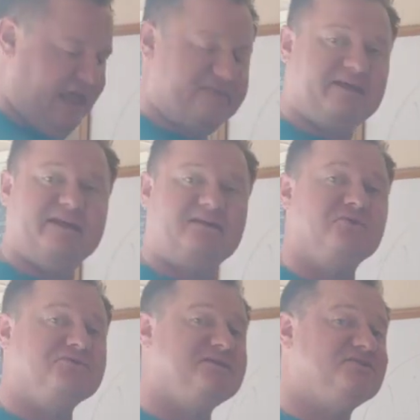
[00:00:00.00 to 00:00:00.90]
And then it
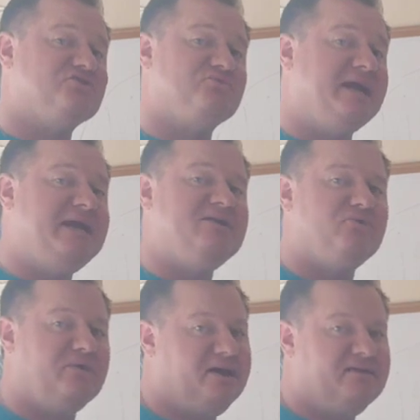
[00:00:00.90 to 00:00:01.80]
goes into radio
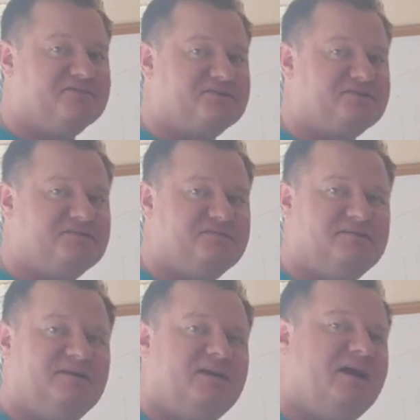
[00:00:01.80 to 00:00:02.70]
waves,
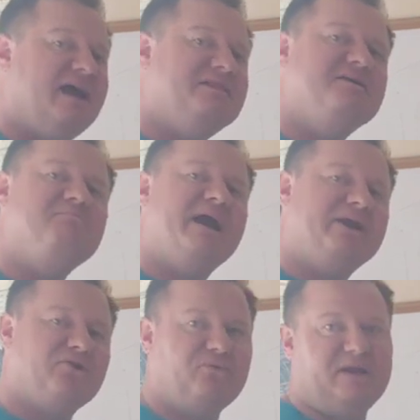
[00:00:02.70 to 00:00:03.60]
and then
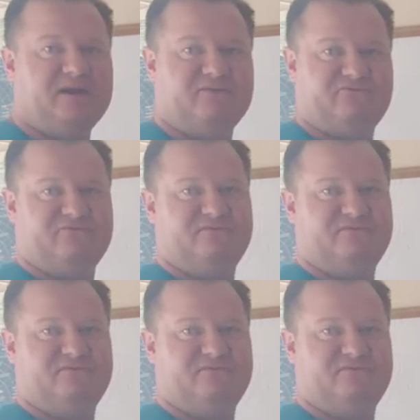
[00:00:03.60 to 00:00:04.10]
microwave,